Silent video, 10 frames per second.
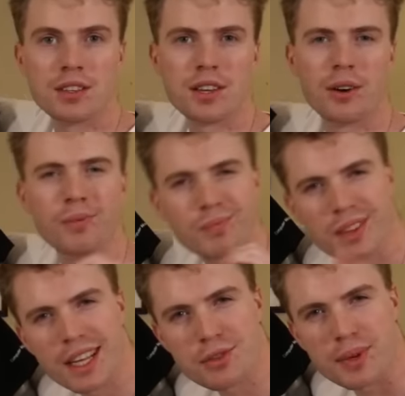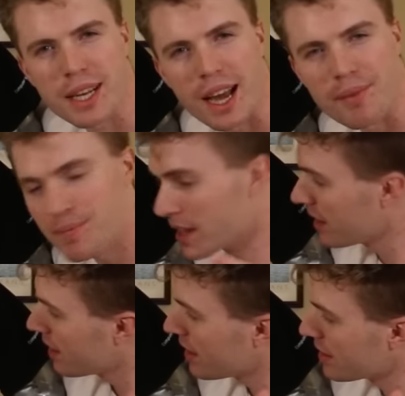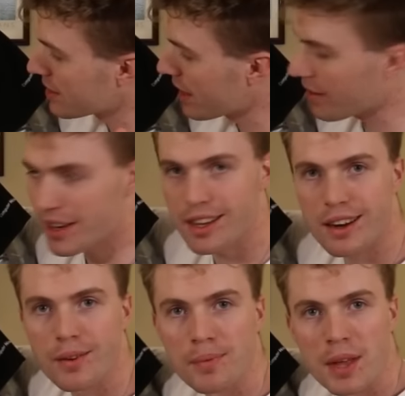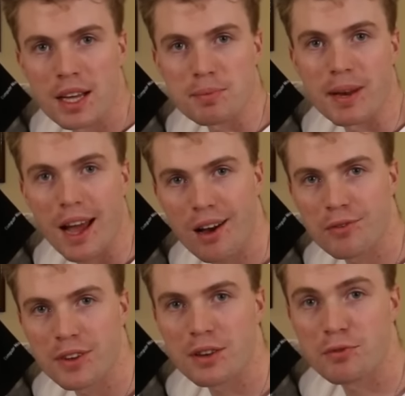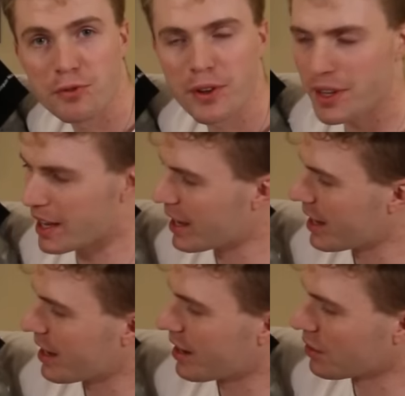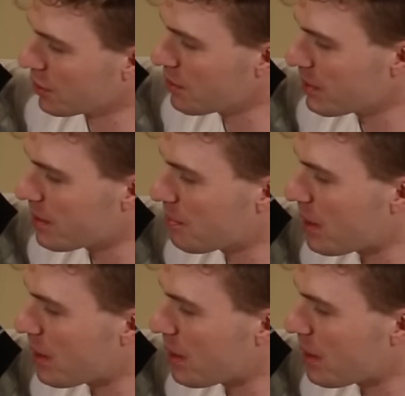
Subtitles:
So let's recap. This guy right here has been outfitted fully in an aluminum